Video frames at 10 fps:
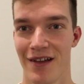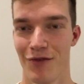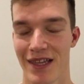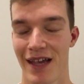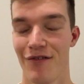
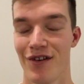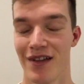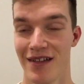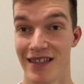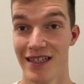whatever
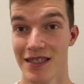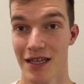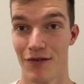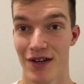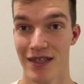it is
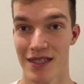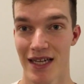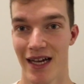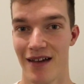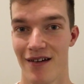our
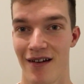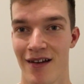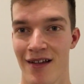desire,